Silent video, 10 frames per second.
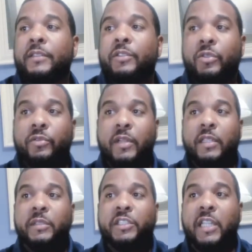
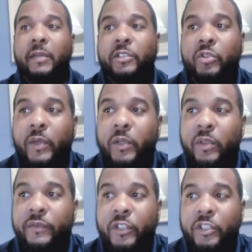Deuteronomy chapter
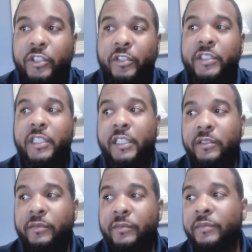21, verse
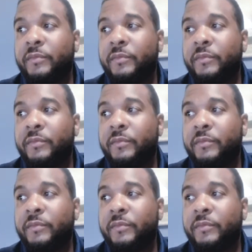13.